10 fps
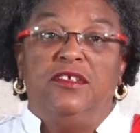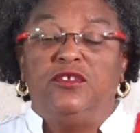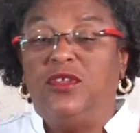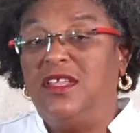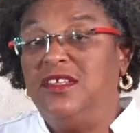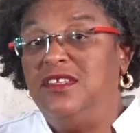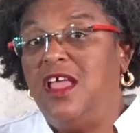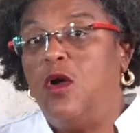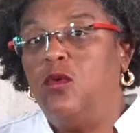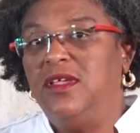So that
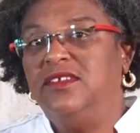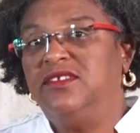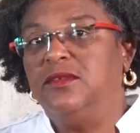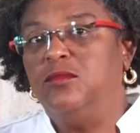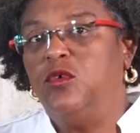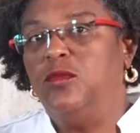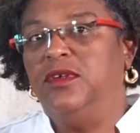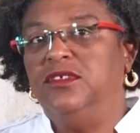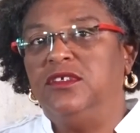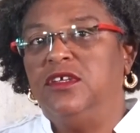now is the
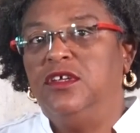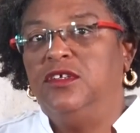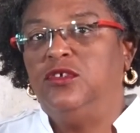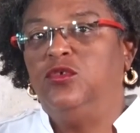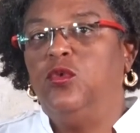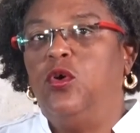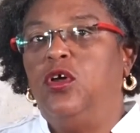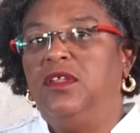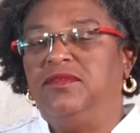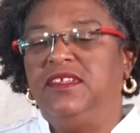moment to do
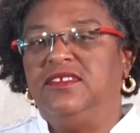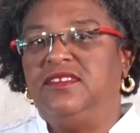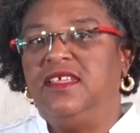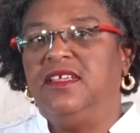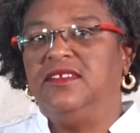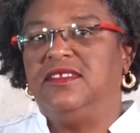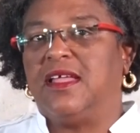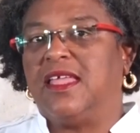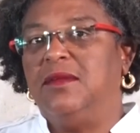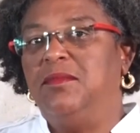all of these things
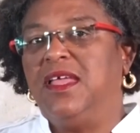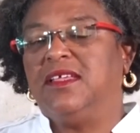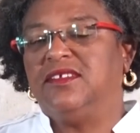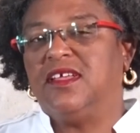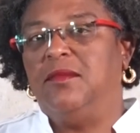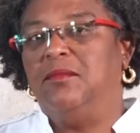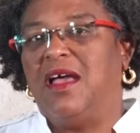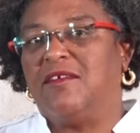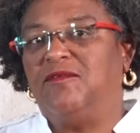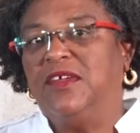that can make us come
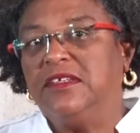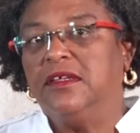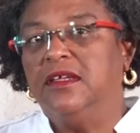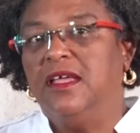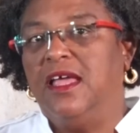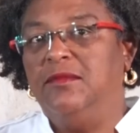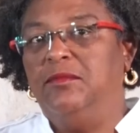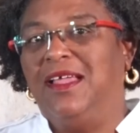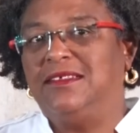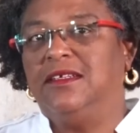back fitter and
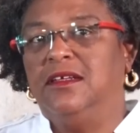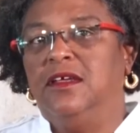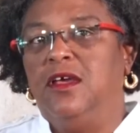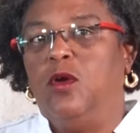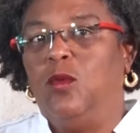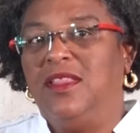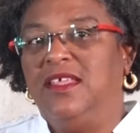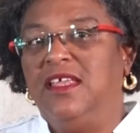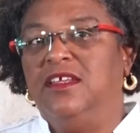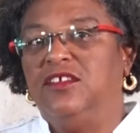better when
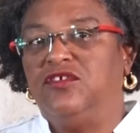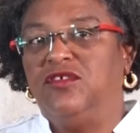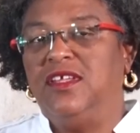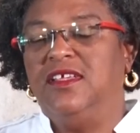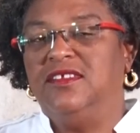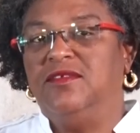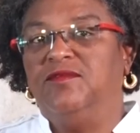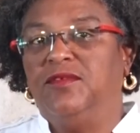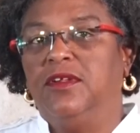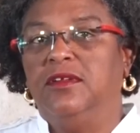the industry is in
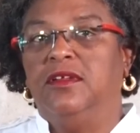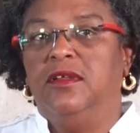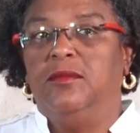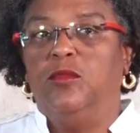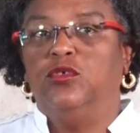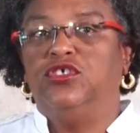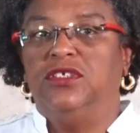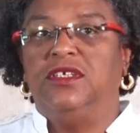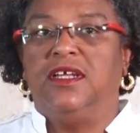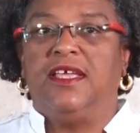full
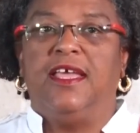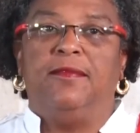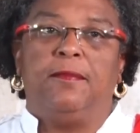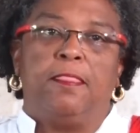motion again.